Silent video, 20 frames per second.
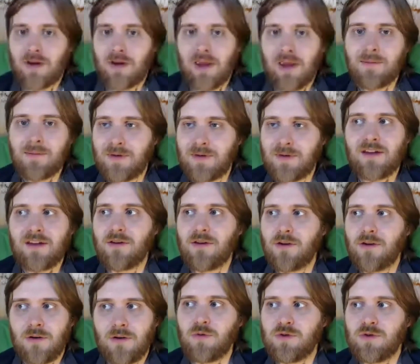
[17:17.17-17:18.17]
a big
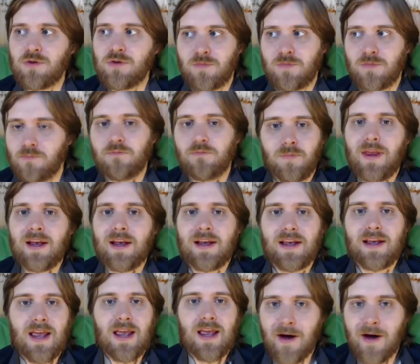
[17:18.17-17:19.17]
deal. It's
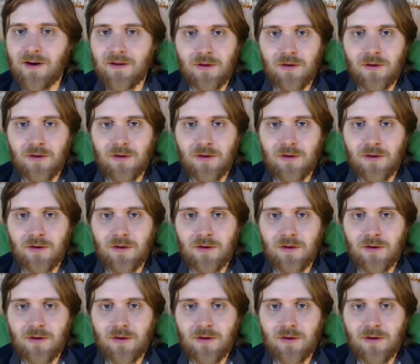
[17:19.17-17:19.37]
still a big deal.